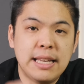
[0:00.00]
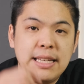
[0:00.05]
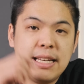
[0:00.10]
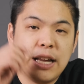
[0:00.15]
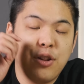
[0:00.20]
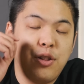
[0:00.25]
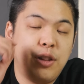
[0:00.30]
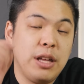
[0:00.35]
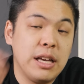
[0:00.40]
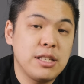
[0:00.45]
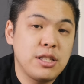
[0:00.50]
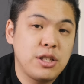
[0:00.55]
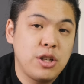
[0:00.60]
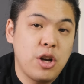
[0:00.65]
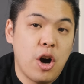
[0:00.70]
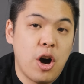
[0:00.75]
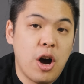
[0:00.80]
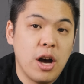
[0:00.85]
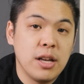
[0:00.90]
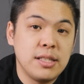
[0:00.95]
Now this
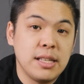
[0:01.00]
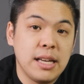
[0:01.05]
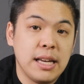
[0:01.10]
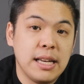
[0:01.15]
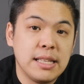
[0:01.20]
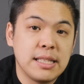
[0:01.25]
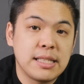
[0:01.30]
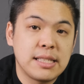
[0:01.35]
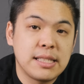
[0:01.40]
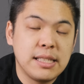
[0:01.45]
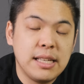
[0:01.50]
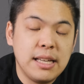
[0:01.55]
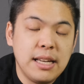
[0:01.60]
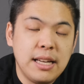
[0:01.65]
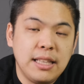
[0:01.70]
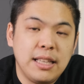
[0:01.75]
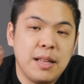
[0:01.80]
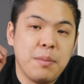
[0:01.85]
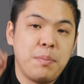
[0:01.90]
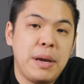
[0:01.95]
causes
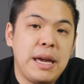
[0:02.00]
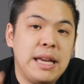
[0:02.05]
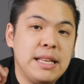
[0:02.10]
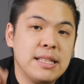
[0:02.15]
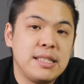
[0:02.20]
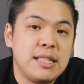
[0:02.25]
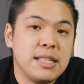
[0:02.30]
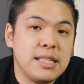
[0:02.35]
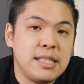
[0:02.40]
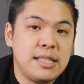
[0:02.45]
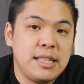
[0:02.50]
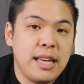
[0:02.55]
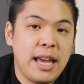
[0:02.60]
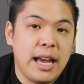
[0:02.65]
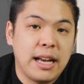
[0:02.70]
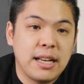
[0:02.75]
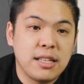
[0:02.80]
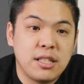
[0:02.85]
the beans to sink.